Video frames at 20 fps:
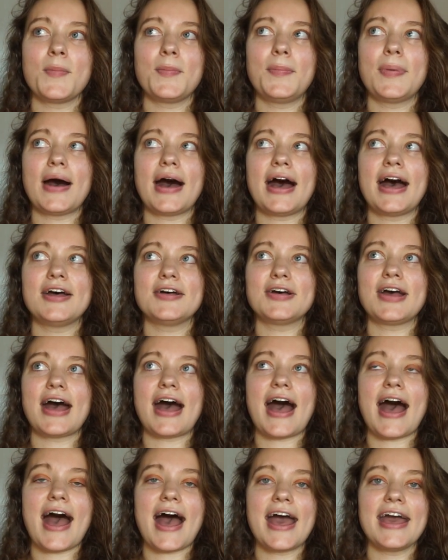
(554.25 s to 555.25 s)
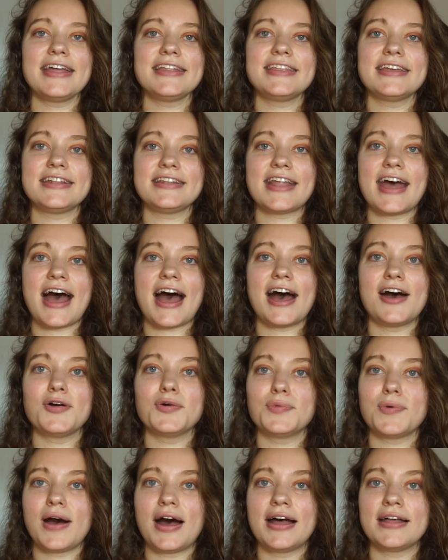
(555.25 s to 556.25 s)
But I did not
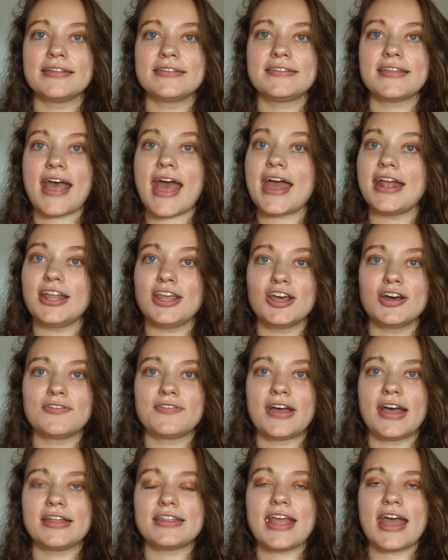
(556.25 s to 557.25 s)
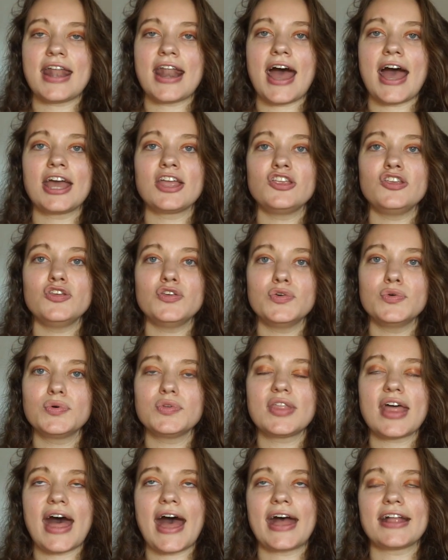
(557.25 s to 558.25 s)
want any of it. And I knew
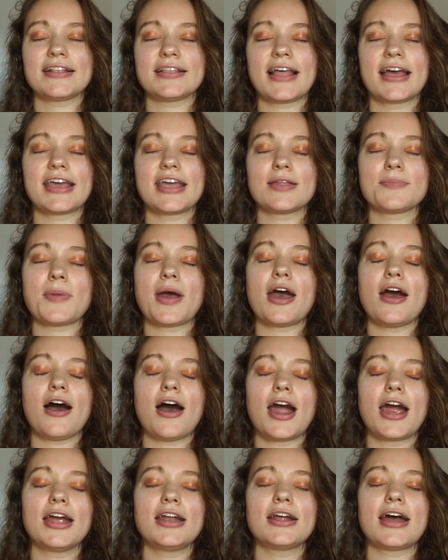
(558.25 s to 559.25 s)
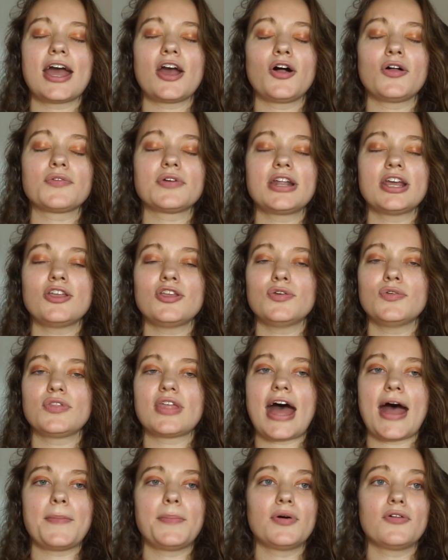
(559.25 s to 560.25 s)
that, like in my heart, I already knew
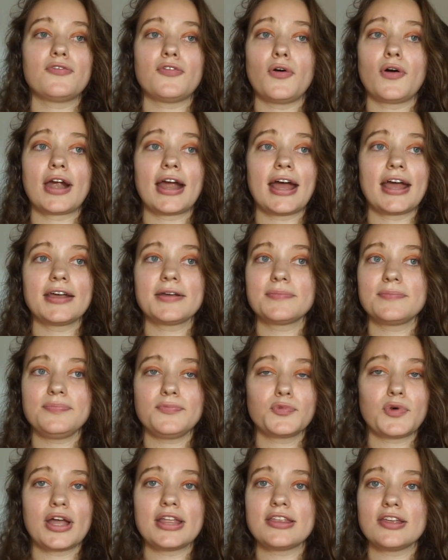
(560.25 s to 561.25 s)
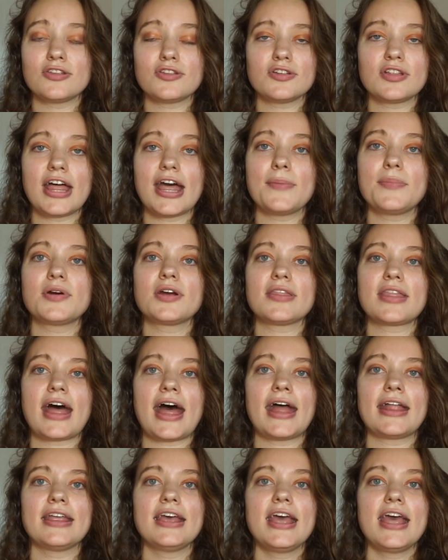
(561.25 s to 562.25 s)
that before I went into labor,
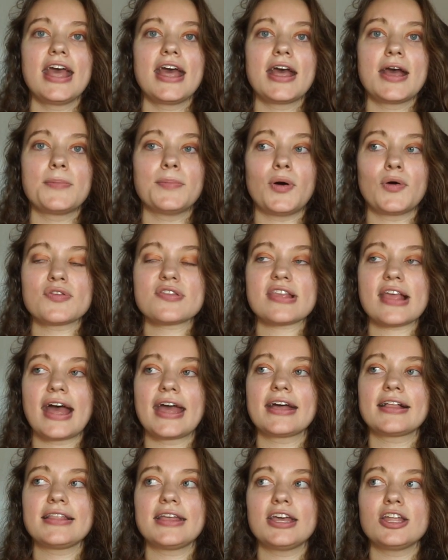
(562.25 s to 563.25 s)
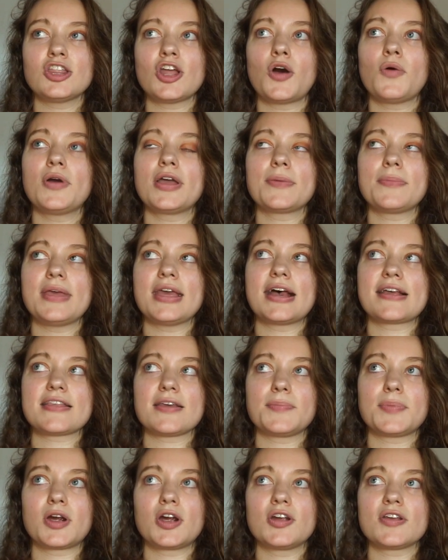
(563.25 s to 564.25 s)
that most likely, knowing me as a
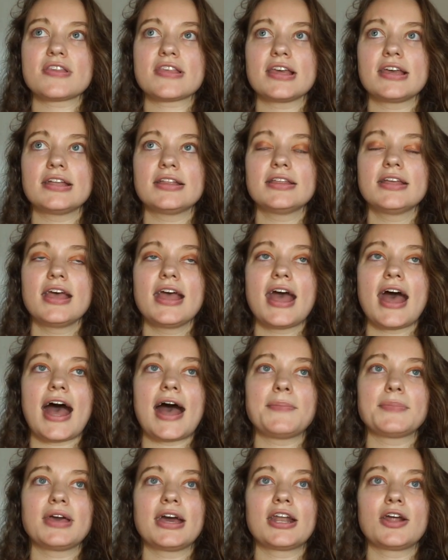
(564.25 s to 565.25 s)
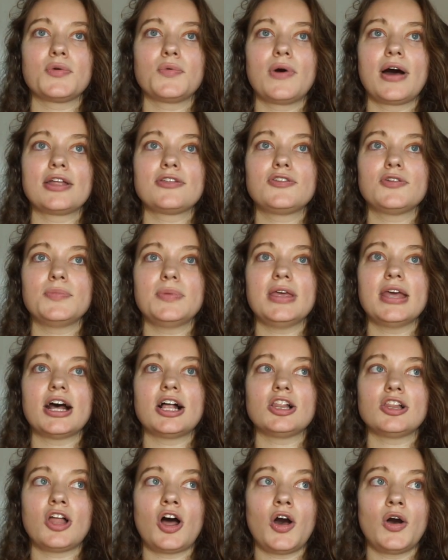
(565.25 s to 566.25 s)
person, I'm gonna want to be
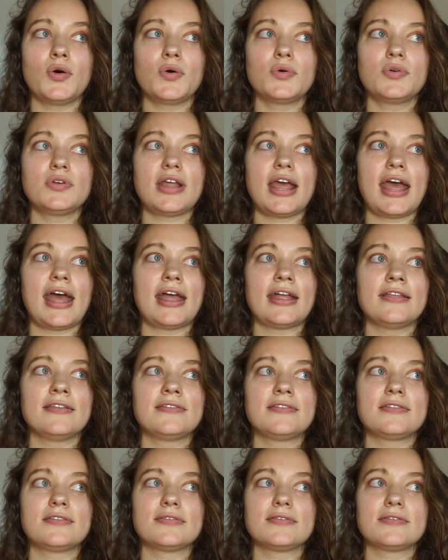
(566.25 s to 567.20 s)
alone and